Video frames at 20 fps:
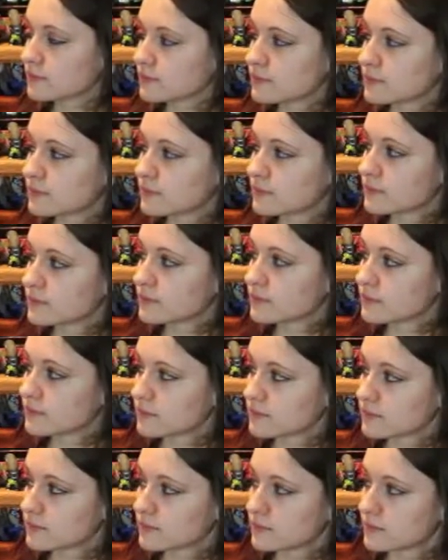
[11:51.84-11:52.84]

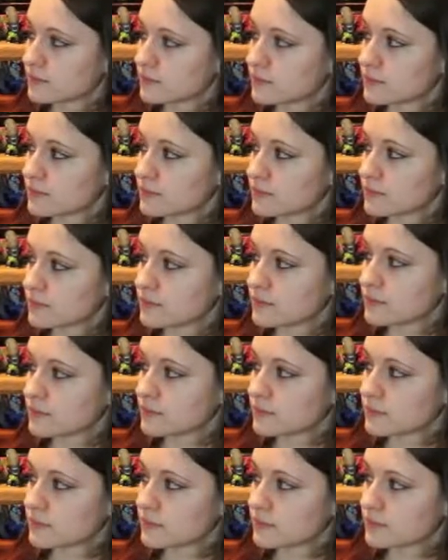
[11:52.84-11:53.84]

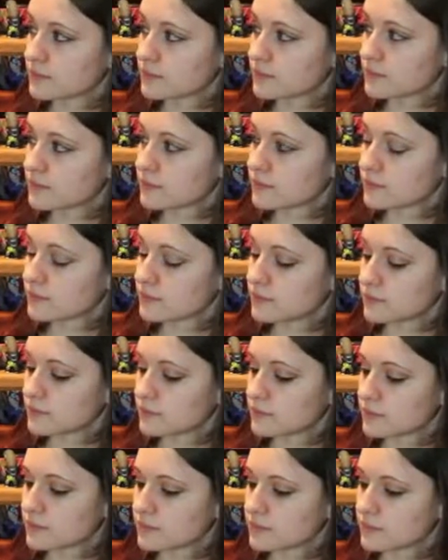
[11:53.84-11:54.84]

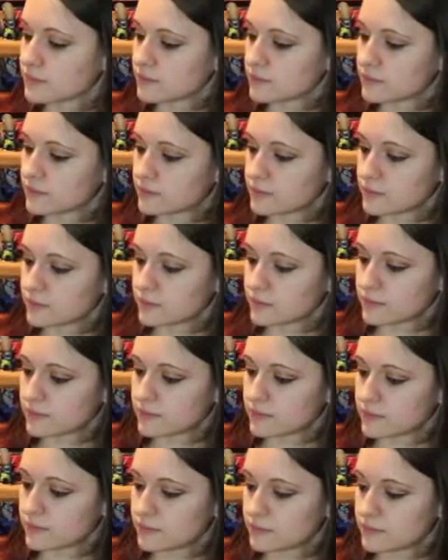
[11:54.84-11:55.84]

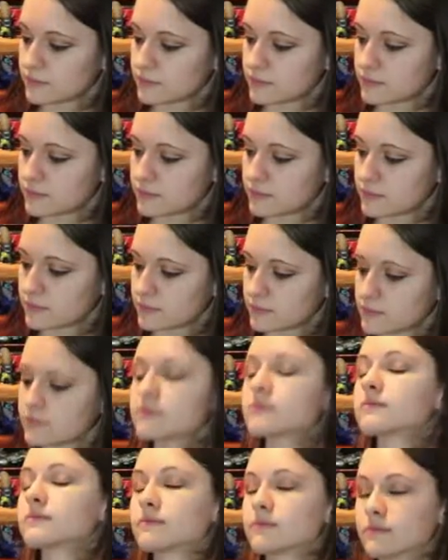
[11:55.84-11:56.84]

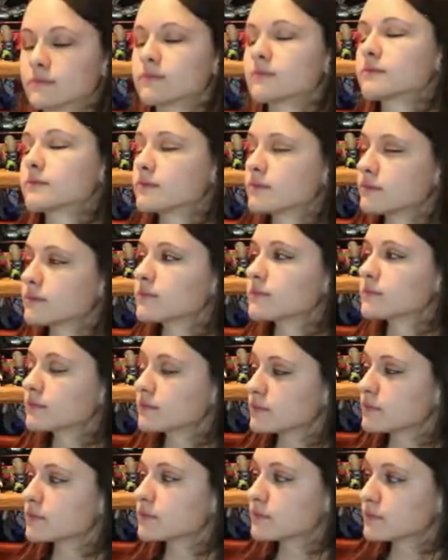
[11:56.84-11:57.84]

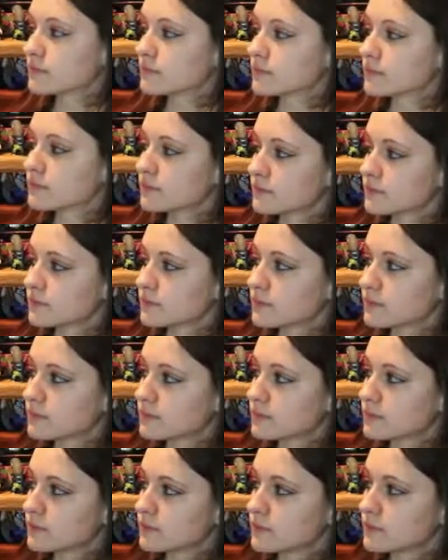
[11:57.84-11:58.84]

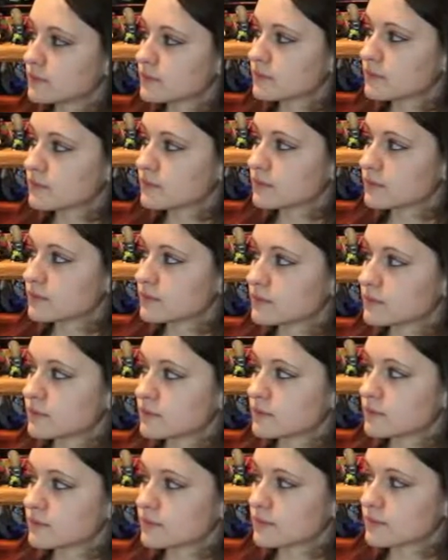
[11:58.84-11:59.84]

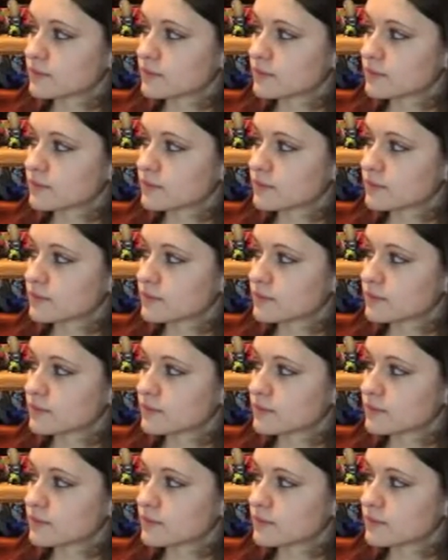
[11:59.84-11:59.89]
[no speech]